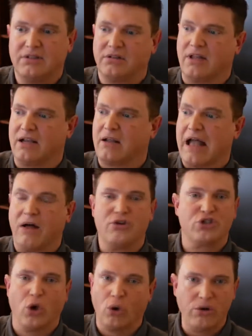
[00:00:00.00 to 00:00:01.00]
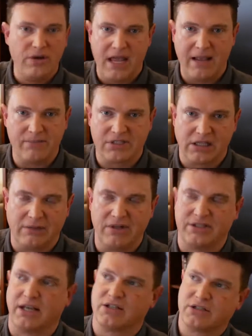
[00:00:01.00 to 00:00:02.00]
like household name
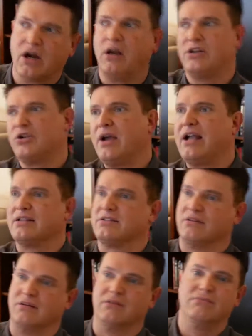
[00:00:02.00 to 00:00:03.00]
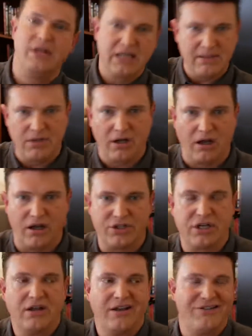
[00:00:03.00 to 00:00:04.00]
celebrities like Scarlett Johansson or Nicki
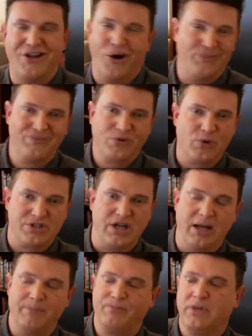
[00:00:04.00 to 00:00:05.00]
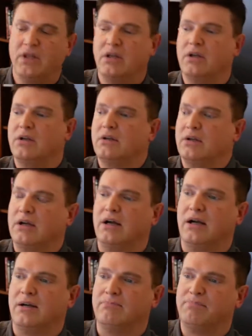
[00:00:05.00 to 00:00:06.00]
Minaj, no, of course not.
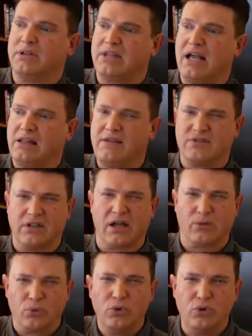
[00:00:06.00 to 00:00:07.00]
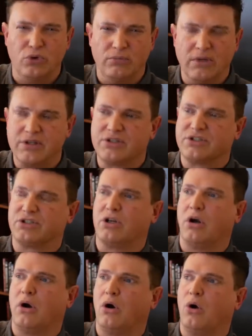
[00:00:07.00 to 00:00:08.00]
But that leaves a lot of room.
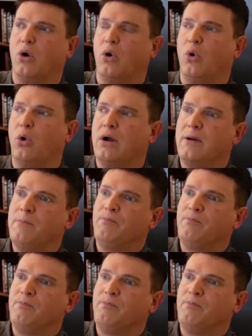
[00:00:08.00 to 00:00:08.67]
So,